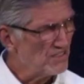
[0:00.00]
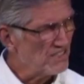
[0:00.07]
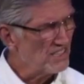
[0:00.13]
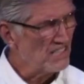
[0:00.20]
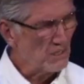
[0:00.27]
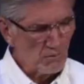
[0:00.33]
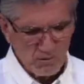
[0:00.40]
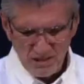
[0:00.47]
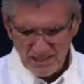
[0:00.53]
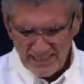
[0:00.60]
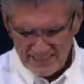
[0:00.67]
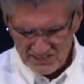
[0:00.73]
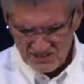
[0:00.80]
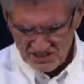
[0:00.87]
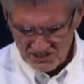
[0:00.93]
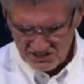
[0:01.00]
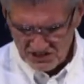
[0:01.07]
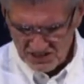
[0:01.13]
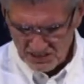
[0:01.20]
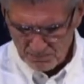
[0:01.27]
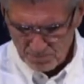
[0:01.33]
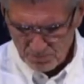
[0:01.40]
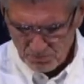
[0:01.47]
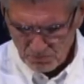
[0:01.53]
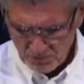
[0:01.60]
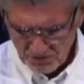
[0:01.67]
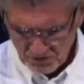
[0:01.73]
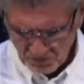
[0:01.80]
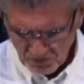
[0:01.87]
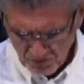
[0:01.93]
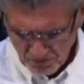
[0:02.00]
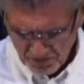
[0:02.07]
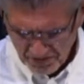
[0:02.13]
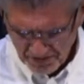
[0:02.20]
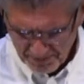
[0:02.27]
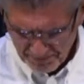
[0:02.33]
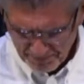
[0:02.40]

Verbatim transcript: in their relationship with the Lord.